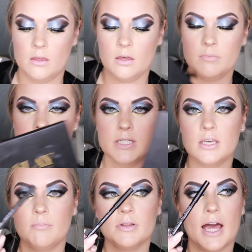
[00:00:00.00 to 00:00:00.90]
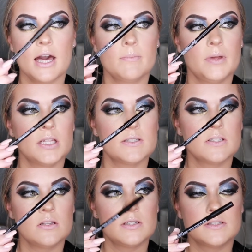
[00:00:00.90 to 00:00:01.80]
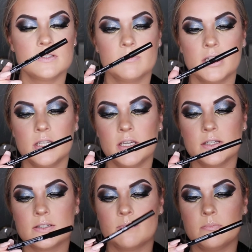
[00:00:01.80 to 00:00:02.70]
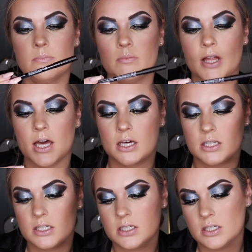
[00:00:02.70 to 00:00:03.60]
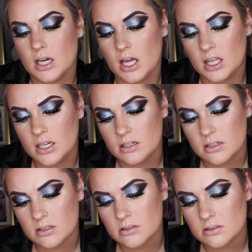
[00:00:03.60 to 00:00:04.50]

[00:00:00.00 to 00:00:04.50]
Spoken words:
I'm going to take a black pencil. This is my NYX black eyeliner.